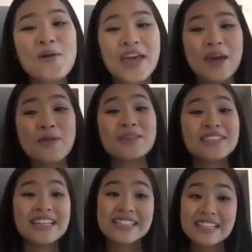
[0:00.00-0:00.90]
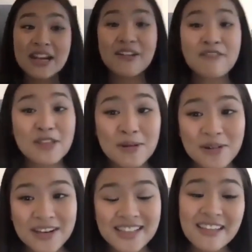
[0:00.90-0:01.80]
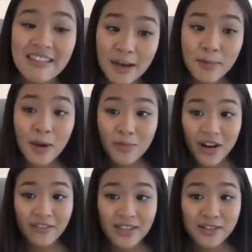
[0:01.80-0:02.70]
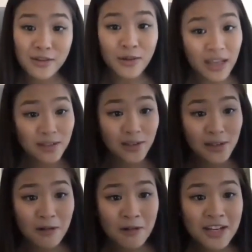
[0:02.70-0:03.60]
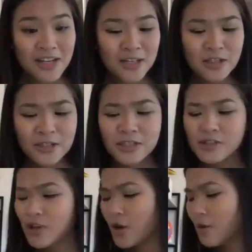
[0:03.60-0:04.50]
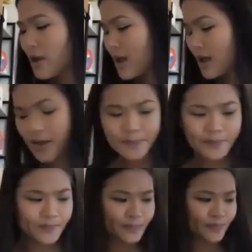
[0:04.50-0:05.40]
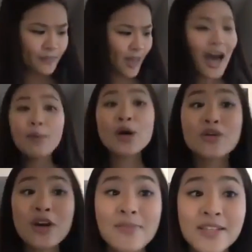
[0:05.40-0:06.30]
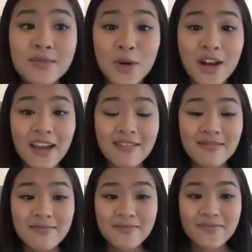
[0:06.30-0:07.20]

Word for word: Okay, well, let's get off the horns and think about breakfast, okay, Lolo? So, uh, how about grape this morning?